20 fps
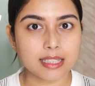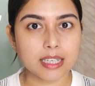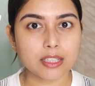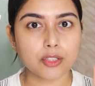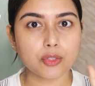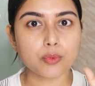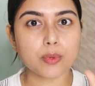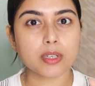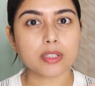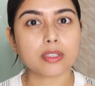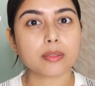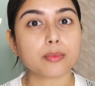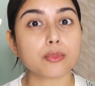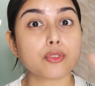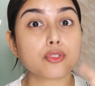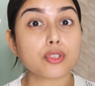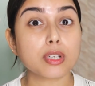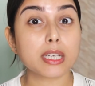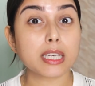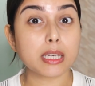Then you are
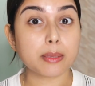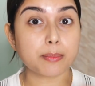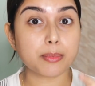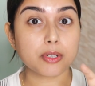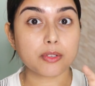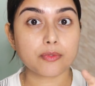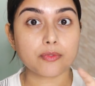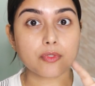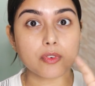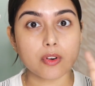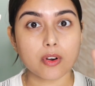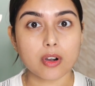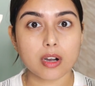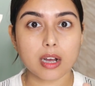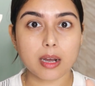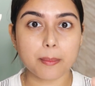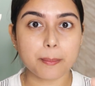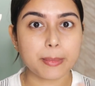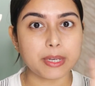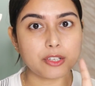supposed to keep it for
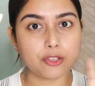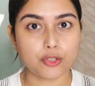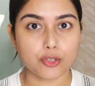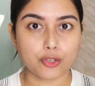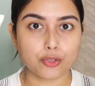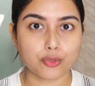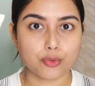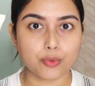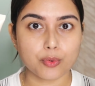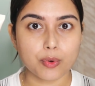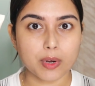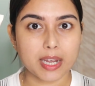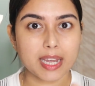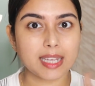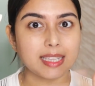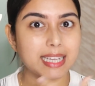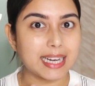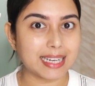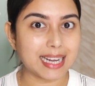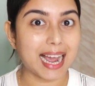a minute or two.
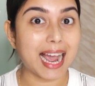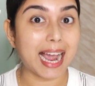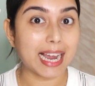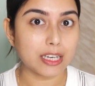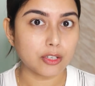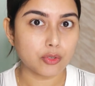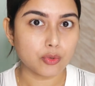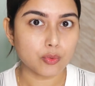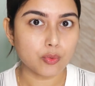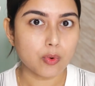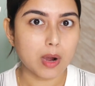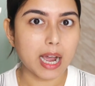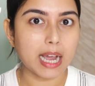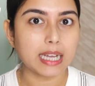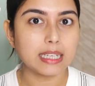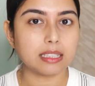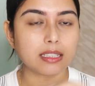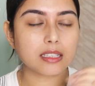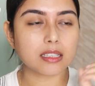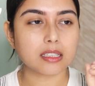Okay, that I do.
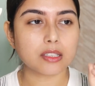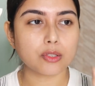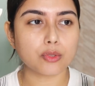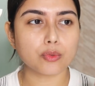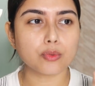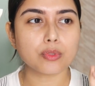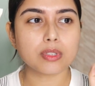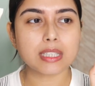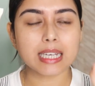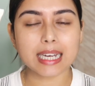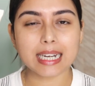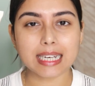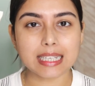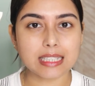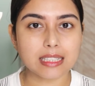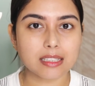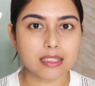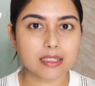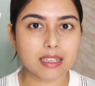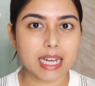I just use the
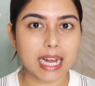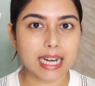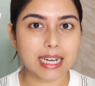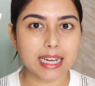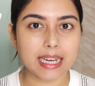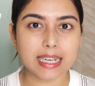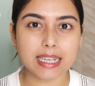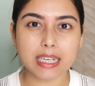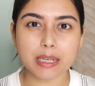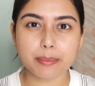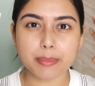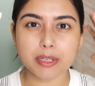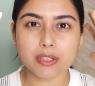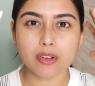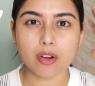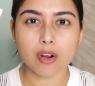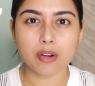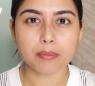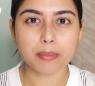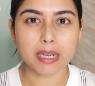cleanser and I keep it
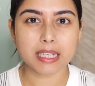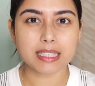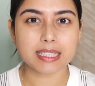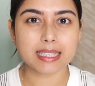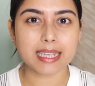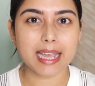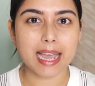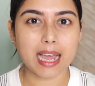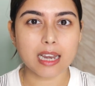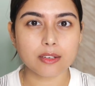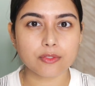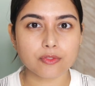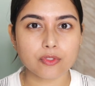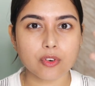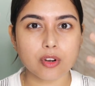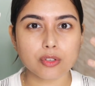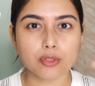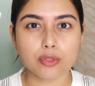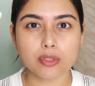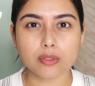on my scalp
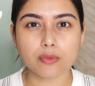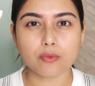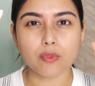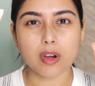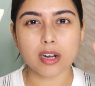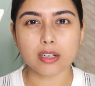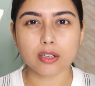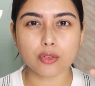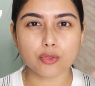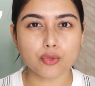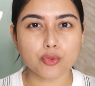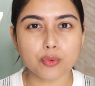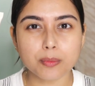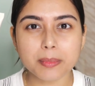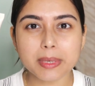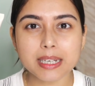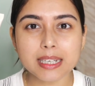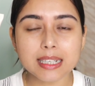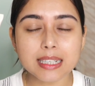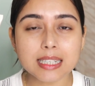for 1 or 2
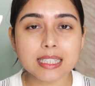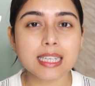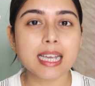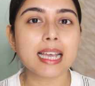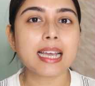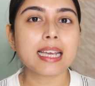minutes.